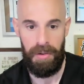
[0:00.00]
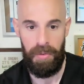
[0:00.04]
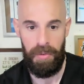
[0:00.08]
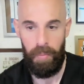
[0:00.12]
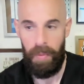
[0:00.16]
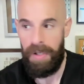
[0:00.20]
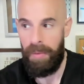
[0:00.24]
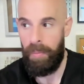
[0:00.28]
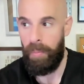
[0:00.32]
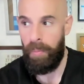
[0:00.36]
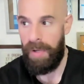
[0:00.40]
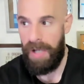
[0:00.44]

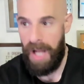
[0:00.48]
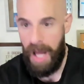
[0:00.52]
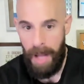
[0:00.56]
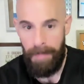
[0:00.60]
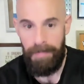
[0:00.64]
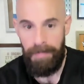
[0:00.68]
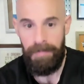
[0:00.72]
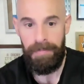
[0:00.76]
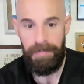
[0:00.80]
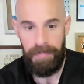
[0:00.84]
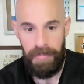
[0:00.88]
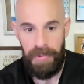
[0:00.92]
When
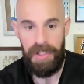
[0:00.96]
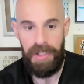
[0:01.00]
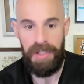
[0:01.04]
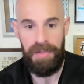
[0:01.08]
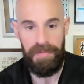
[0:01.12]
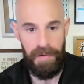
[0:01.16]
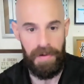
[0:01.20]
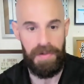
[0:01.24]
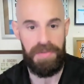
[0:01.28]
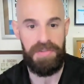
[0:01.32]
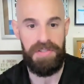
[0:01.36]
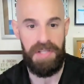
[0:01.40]
I'm
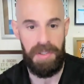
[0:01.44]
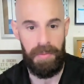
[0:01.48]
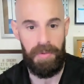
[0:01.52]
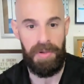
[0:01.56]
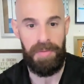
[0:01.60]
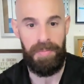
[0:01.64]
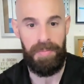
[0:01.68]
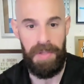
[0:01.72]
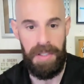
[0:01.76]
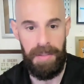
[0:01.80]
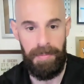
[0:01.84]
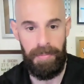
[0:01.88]
conversing
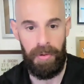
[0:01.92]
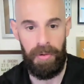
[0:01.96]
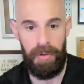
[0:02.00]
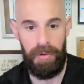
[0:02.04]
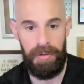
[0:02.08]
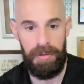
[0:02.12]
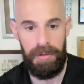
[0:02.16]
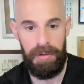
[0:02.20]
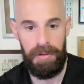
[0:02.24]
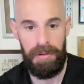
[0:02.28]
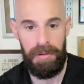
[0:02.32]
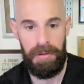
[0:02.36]
with
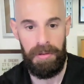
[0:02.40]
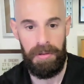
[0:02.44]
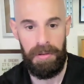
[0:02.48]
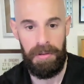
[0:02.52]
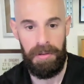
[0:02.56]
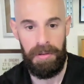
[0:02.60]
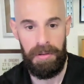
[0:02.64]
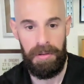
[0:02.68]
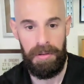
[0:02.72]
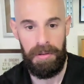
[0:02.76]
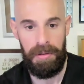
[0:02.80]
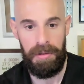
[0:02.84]
people
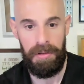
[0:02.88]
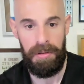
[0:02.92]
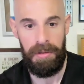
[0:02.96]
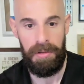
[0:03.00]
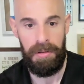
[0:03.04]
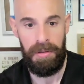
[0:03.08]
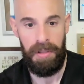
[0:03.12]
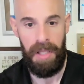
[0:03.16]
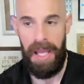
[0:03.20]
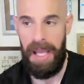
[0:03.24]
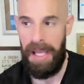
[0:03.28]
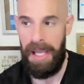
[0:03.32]

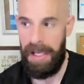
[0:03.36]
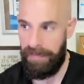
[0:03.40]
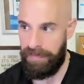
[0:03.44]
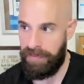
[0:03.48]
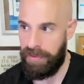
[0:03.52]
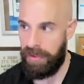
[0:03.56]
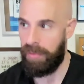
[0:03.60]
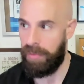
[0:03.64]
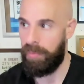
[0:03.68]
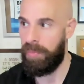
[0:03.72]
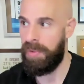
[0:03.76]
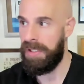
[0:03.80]

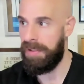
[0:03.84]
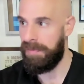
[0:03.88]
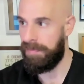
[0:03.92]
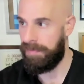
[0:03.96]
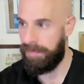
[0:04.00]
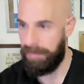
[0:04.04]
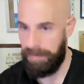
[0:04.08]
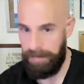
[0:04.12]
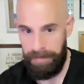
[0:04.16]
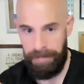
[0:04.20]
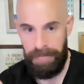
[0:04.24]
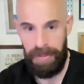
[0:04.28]
after
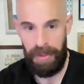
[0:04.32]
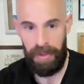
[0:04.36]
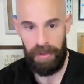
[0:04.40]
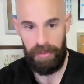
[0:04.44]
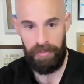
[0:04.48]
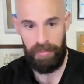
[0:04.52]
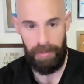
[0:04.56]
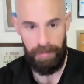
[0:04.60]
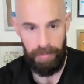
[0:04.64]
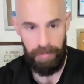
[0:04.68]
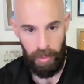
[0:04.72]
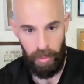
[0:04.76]
we've
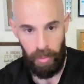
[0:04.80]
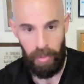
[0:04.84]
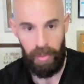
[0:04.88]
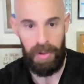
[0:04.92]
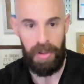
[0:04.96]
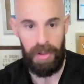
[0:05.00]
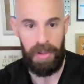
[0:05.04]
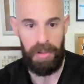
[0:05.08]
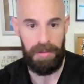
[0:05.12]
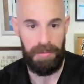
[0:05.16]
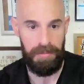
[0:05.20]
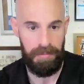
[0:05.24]
built
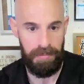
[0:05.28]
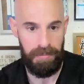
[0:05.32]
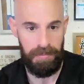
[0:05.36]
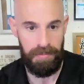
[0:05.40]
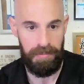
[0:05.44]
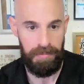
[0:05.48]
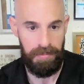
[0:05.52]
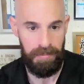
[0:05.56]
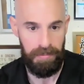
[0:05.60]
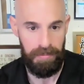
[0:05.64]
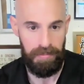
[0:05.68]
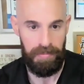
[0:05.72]
rapport
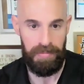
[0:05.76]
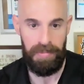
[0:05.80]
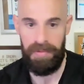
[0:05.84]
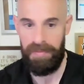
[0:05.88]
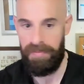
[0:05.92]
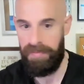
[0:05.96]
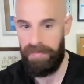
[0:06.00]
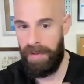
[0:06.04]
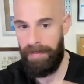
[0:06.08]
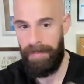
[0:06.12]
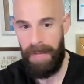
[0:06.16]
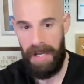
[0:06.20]

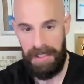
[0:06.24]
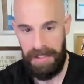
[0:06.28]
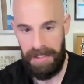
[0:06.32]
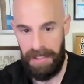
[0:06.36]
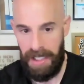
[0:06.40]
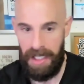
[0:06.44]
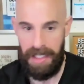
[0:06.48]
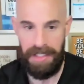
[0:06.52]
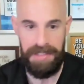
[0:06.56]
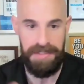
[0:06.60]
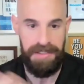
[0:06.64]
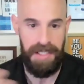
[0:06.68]
from my
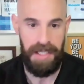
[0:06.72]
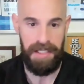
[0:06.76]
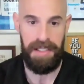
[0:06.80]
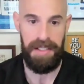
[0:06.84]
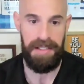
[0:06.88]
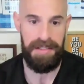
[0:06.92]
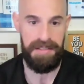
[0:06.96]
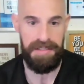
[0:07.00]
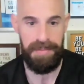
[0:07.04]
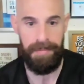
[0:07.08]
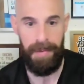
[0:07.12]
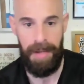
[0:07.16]
content
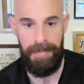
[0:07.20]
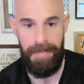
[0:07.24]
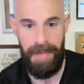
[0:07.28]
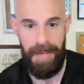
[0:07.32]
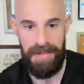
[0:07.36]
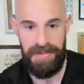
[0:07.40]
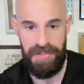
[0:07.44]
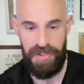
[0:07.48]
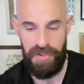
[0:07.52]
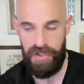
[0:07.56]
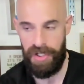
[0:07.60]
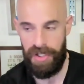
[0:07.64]
into my
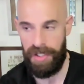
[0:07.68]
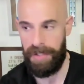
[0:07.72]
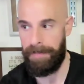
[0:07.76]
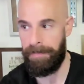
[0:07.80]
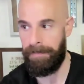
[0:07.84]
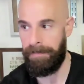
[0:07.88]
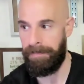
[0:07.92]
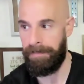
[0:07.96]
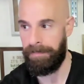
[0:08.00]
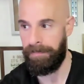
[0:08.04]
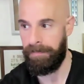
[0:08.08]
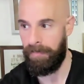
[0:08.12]
messaging,
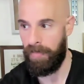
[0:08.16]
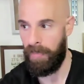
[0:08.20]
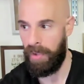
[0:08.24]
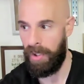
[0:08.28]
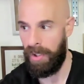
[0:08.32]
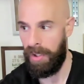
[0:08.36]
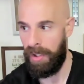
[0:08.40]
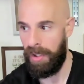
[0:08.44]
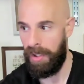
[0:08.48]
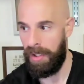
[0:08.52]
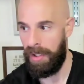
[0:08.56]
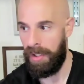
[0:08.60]

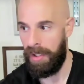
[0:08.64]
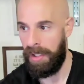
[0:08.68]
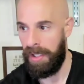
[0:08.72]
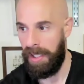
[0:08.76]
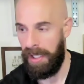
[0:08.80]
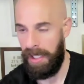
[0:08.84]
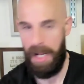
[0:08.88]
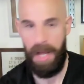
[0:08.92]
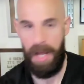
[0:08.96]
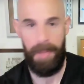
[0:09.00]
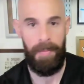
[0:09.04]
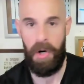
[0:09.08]

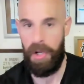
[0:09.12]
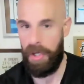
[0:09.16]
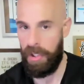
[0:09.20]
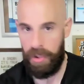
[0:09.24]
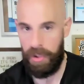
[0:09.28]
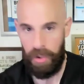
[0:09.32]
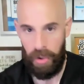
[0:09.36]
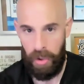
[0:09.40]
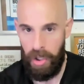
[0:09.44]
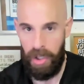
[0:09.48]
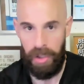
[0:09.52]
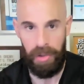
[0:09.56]
and I'm on a
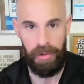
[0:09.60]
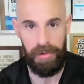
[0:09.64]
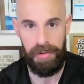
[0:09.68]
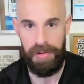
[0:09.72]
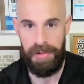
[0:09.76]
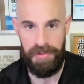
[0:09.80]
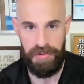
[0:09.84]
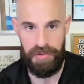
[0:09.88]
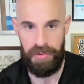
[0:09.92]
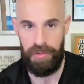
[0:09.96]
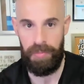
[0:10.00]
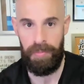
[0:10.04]
call
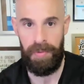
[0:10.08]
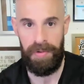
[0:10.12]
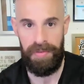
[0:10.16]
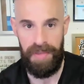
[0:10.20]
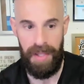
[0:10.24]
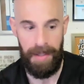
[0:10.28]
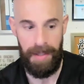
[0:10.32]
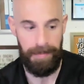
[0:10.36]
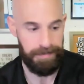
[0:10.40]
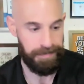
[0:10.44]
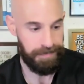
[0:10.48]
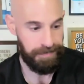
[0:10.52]
or a Zoom with
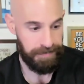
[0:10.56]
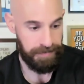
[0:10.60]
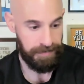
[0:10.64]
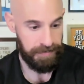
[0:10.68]
them,